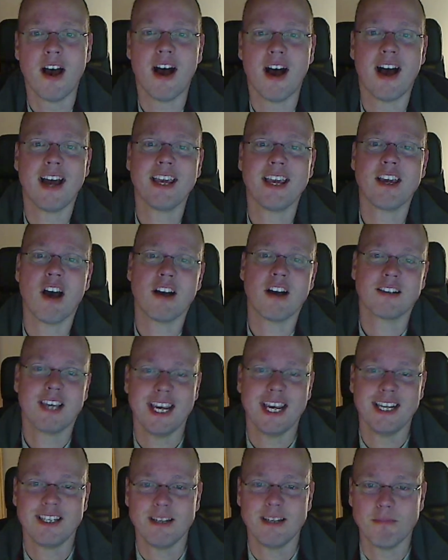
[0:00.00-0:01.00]
I got
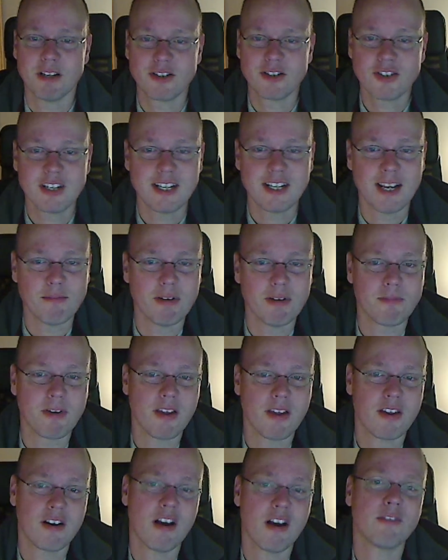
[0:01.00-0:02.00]
KCMunchkin and my
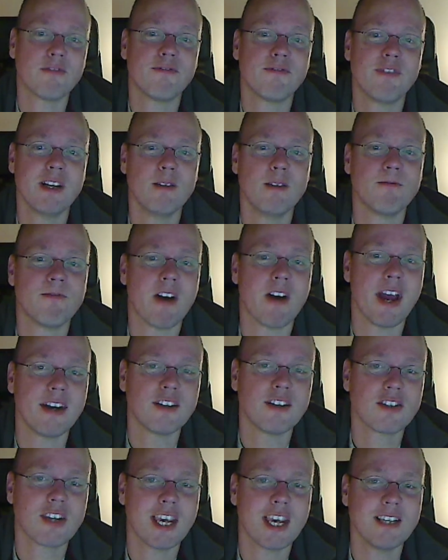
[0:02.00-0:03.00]
brother got
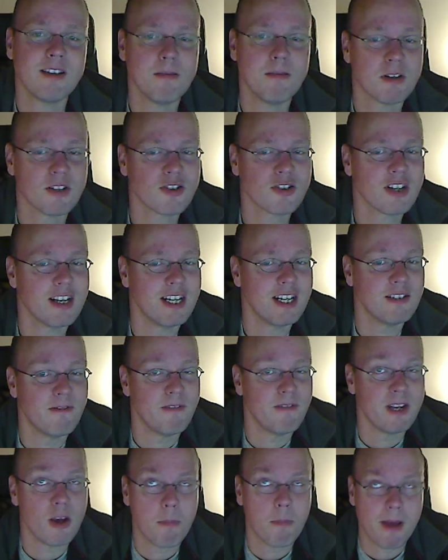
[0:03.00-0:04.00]
FreedomFighters. KCMunchkin is
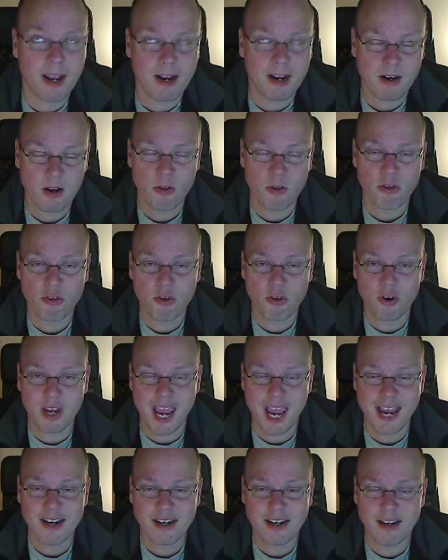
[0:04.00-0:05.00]
video pack
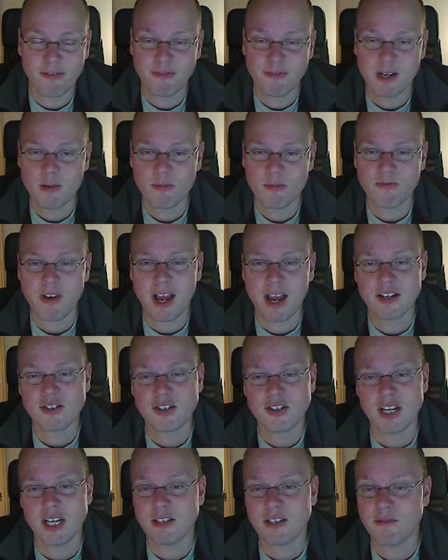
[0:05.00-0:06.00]
38 and
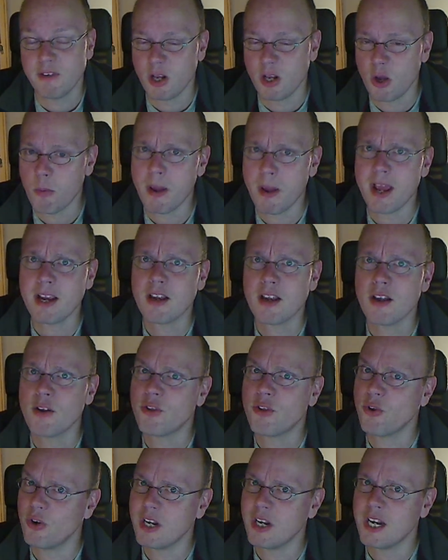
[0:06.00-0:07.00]
FreedomFighters is video pack
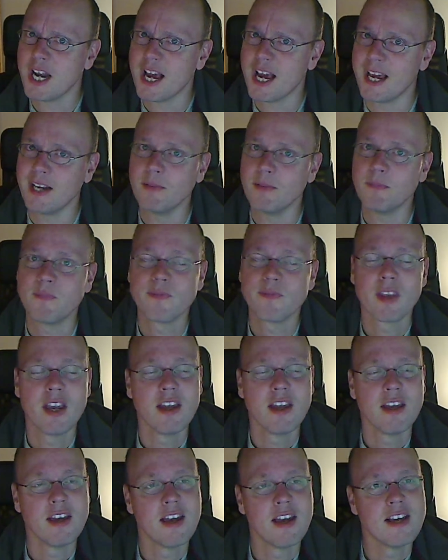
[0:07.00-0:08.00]
39.
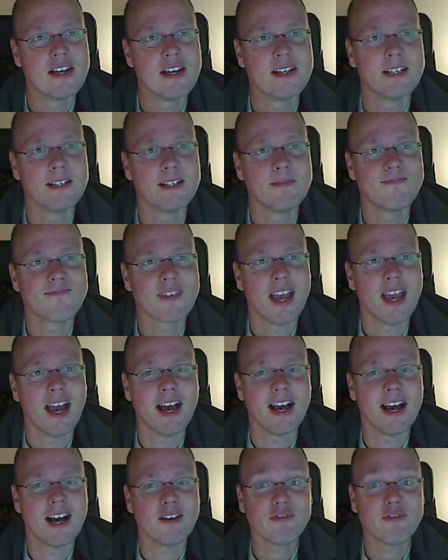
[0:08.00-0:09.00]

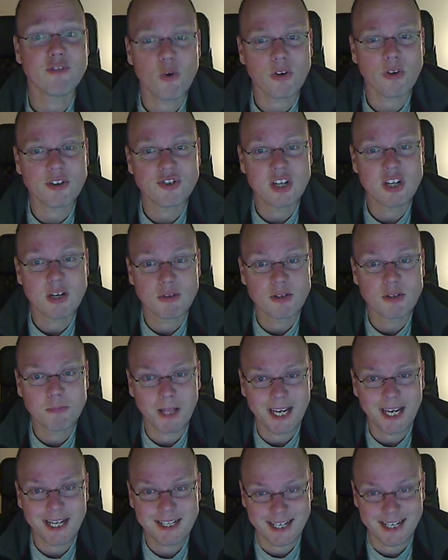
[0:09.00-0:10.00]
Of course, she was
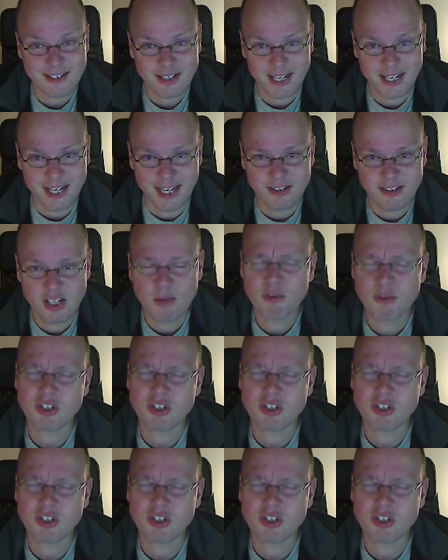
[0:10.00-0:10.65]
playtesting it.